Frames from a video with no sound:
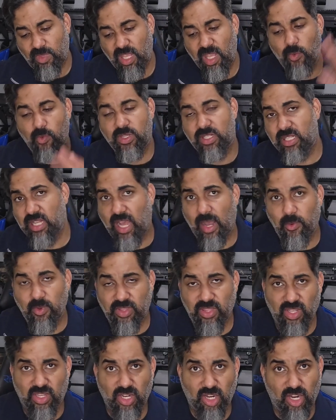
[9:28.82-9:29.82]
it was not
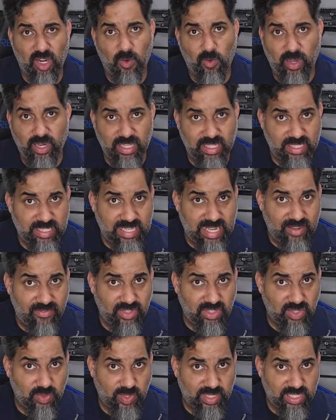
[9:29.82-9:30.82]
with the current
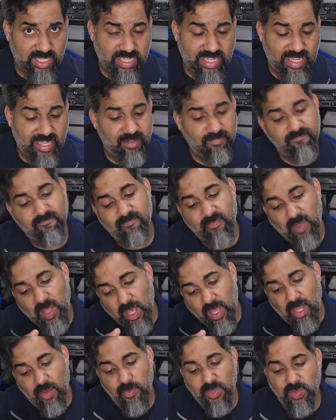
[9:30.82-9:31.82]
1-in-7 twist kit.
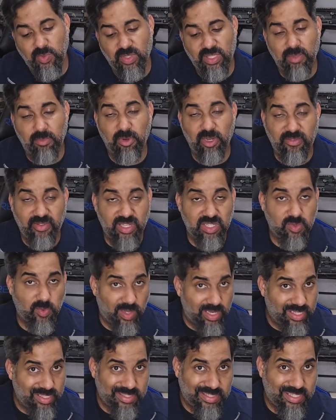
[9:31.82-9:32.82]
It was with the previous
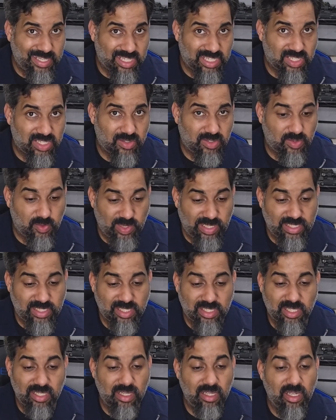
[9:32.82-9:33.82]
1-in-6
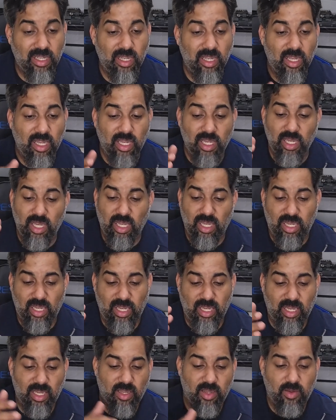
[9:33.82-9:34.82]
twist
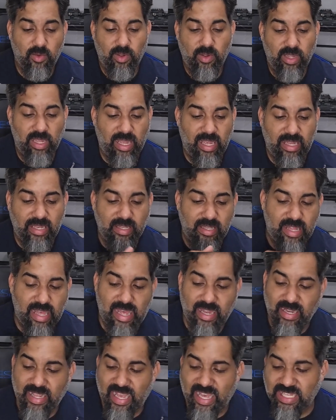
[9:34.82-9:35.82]
and
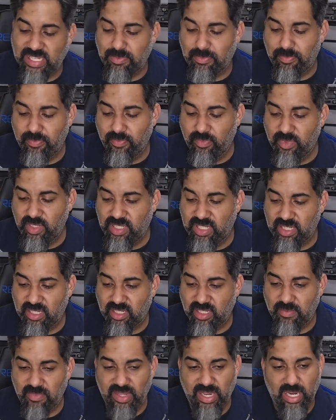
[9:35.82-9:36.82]
that gas
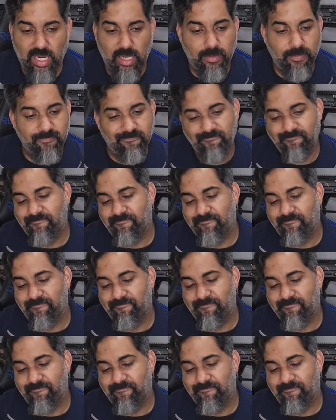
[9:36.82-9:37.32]
system there.